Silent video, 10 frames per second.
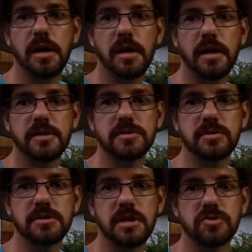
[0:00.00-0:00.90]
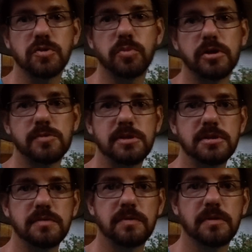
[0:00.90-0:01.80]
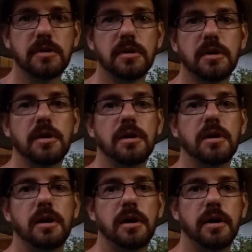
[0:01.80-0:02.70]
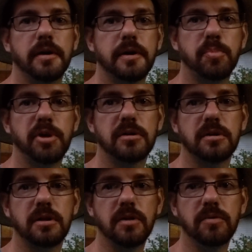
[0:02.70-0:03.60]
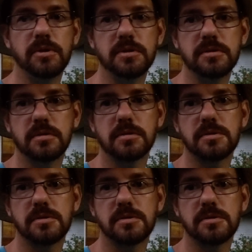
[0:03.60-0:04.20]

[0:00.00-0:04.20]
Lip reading: so it's not super expensive compared to the other ones.